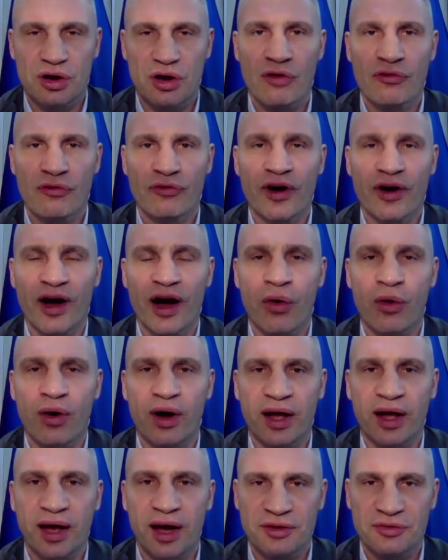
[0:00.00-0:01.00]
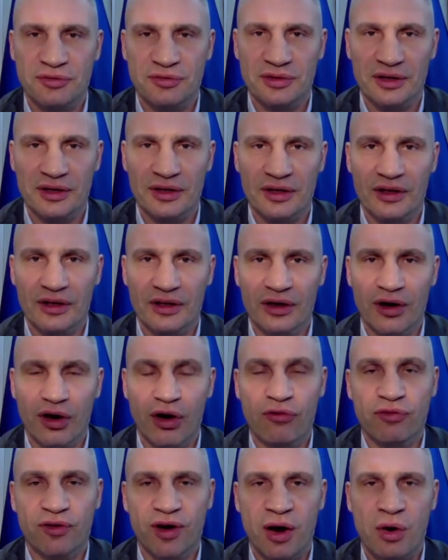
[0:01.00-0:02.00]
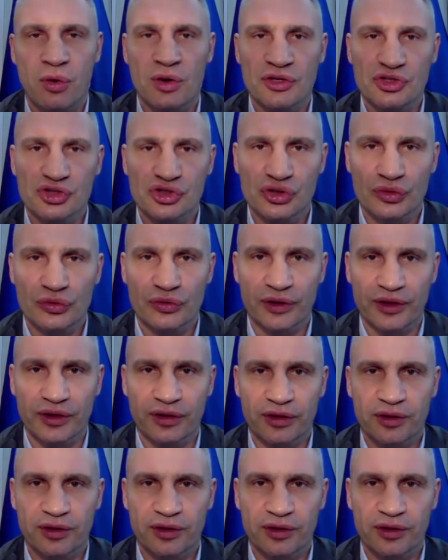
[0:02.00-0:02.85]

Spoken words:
of our country, of our children